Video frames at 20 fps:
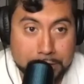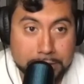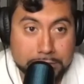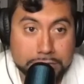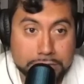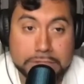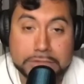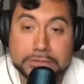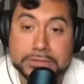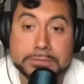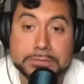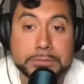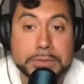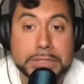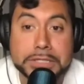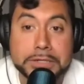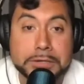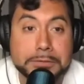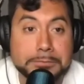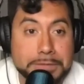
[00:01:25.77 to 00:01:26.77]
So I used to
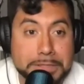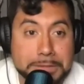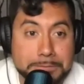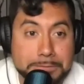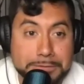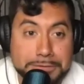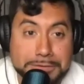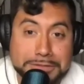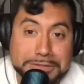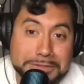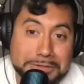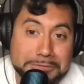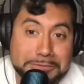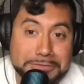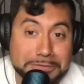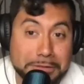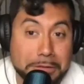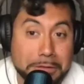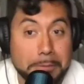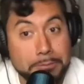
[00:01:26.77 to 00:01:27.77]
pick up people,
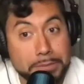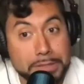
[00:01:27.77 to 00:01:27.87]
without paying.